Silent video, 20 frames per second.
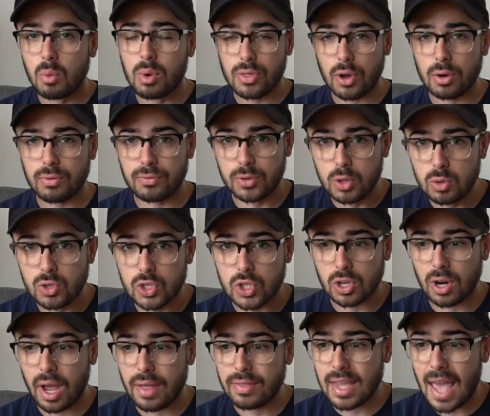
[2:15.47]
with our
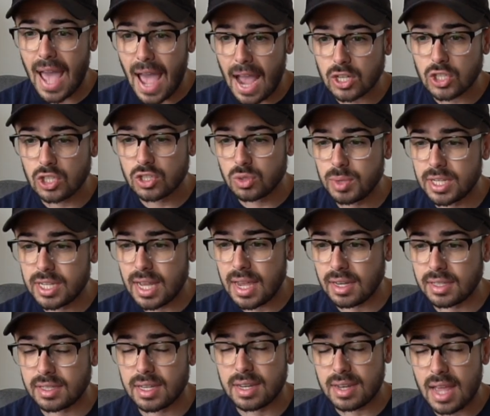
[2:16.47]
future, and the actions we
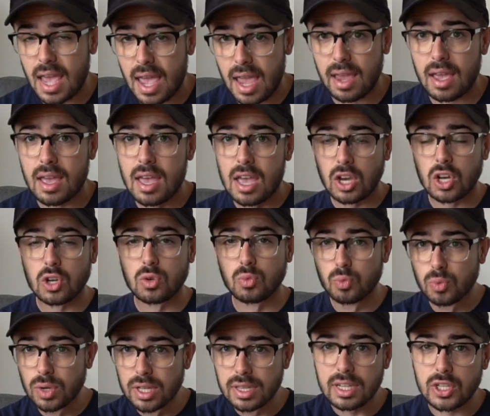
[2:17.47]
take today
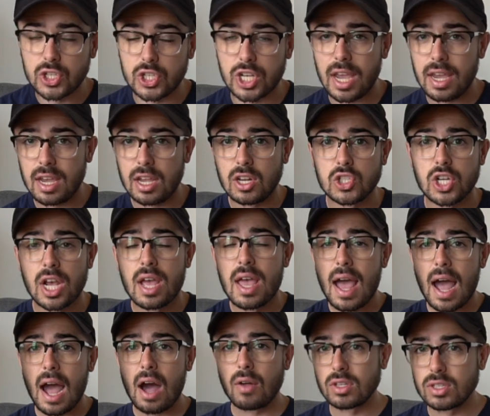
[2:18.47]
could really change
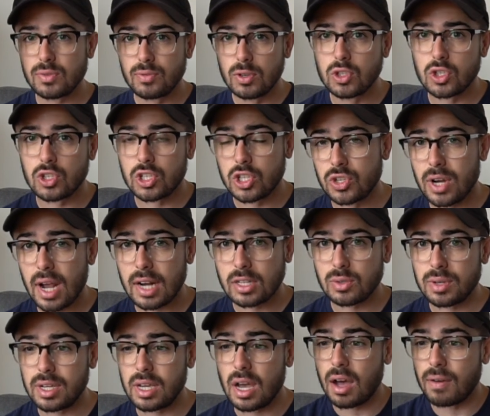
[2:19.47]
how this future
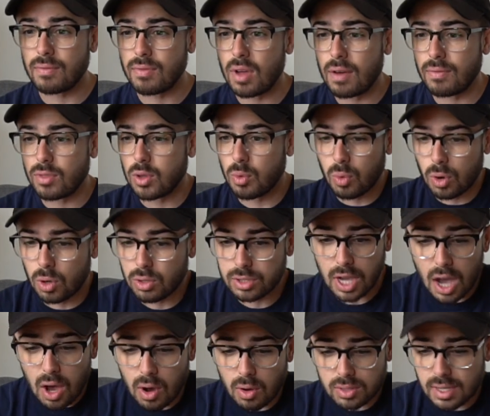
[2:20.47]
trajectory of, of the world
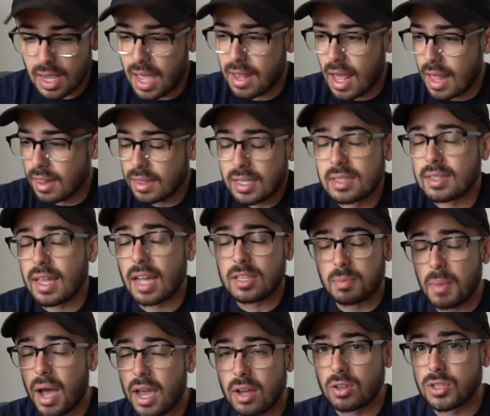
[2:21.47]
goes, and at least
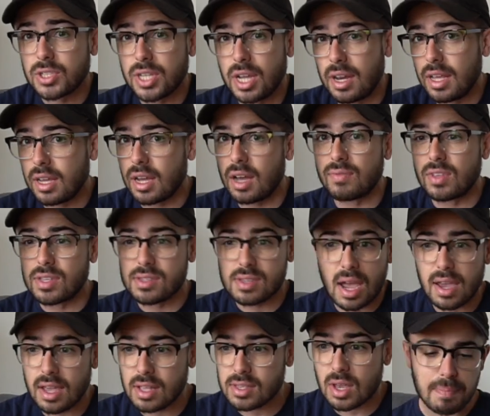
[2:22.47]
that's my understanding of the
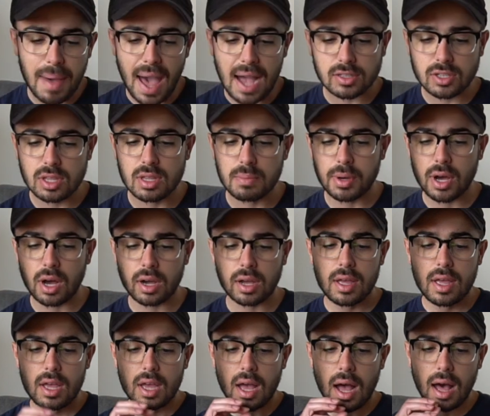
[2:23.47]
science. Back to the book,
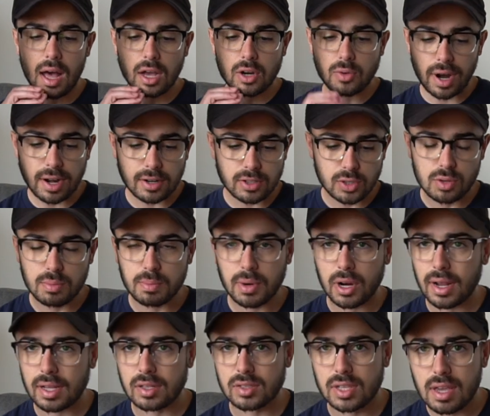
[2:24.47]
uh, Greta
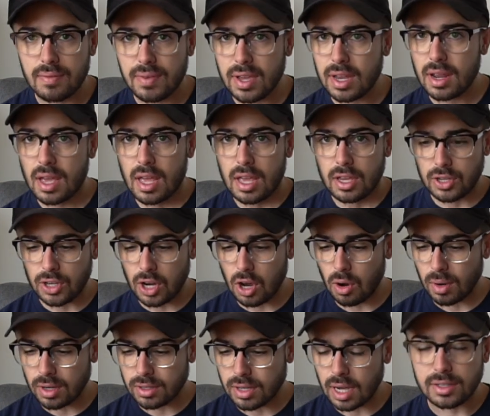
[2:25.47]
Thunberg has given, you
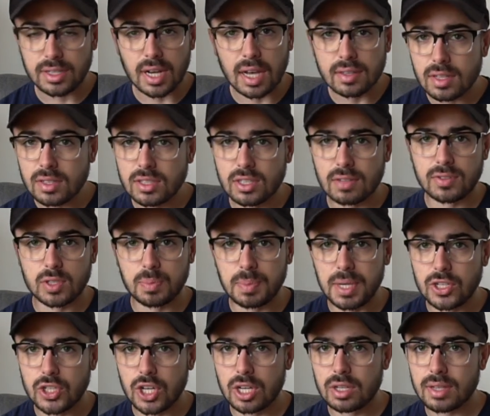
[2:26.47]
know, dozens of
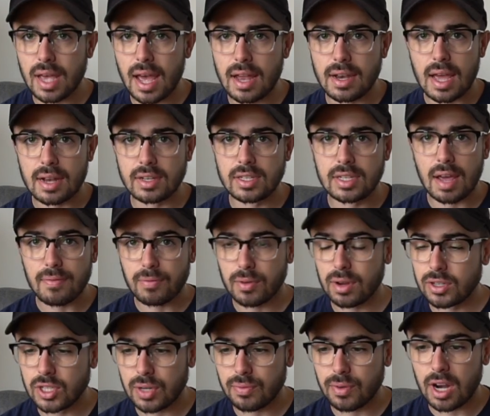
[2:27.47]
speeches at, at
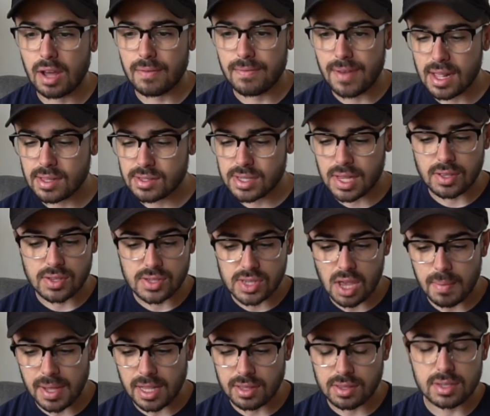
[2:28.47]
different, different events and
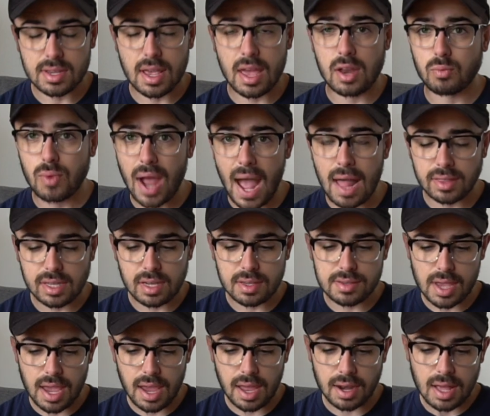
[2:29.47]
summits and
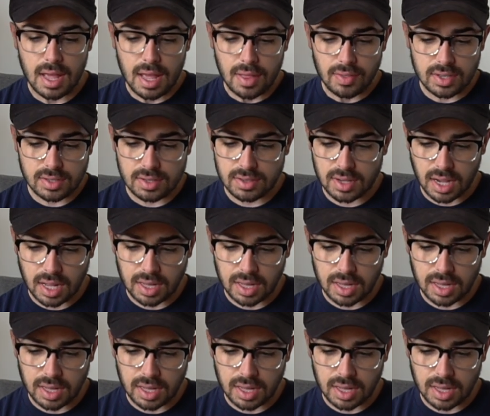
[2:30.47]
rallies, and this is a